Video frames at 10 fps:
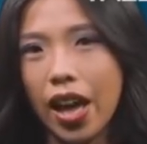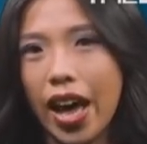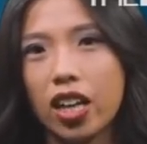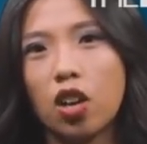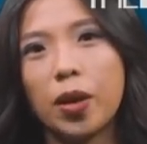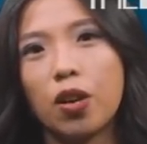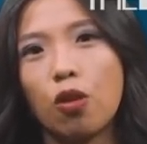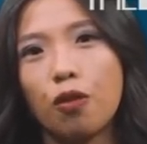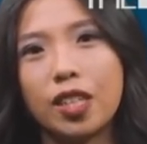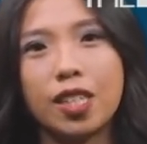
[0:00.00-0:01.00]
Economic
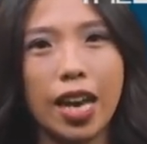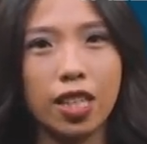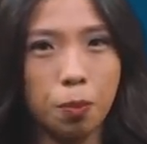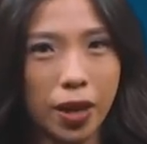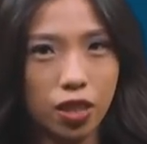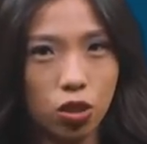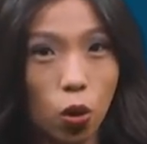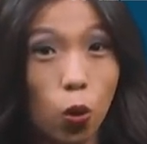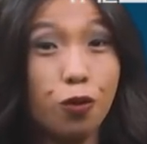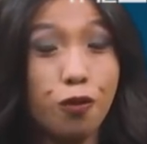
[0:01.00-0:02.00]
growth is expected to
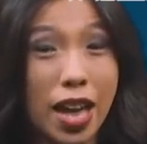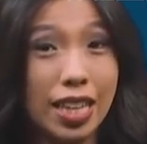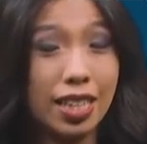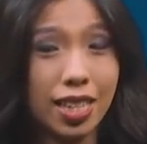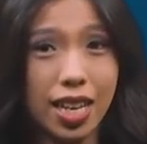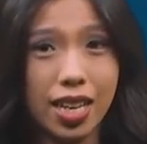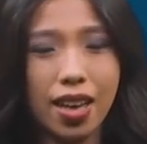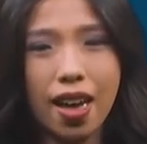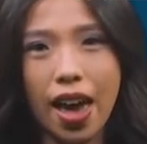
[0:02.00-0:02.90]
hold fairly steady